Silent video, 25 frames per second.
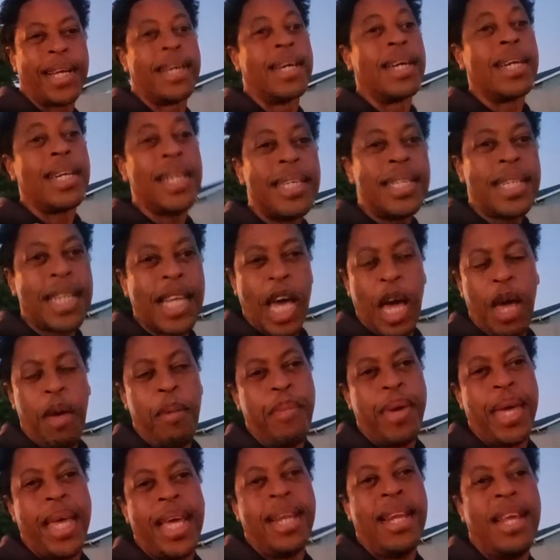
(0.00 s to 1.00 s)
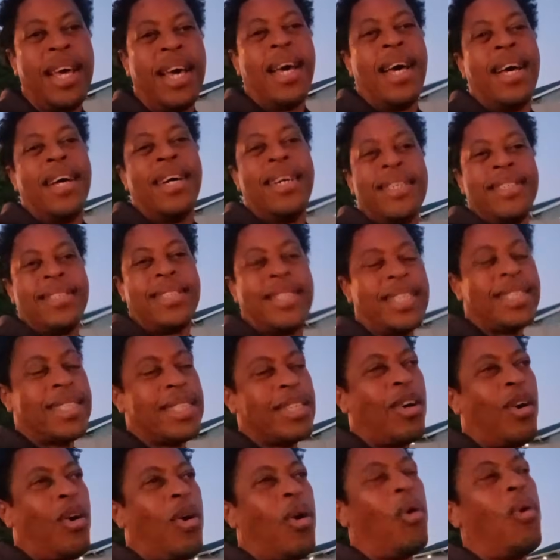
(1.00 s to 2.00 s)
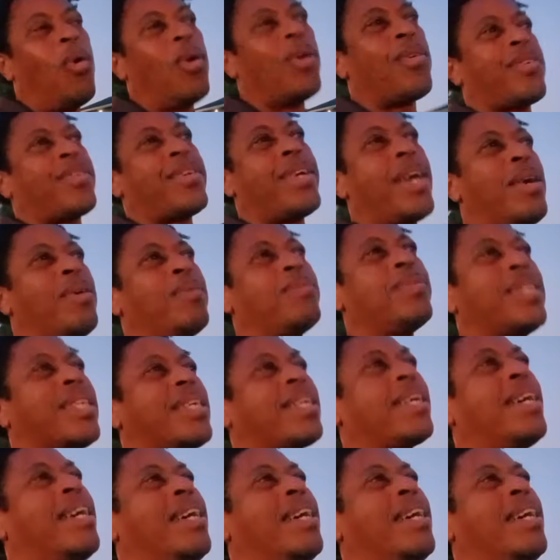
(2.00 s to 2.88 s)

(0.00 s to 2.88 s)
greed came in, just all around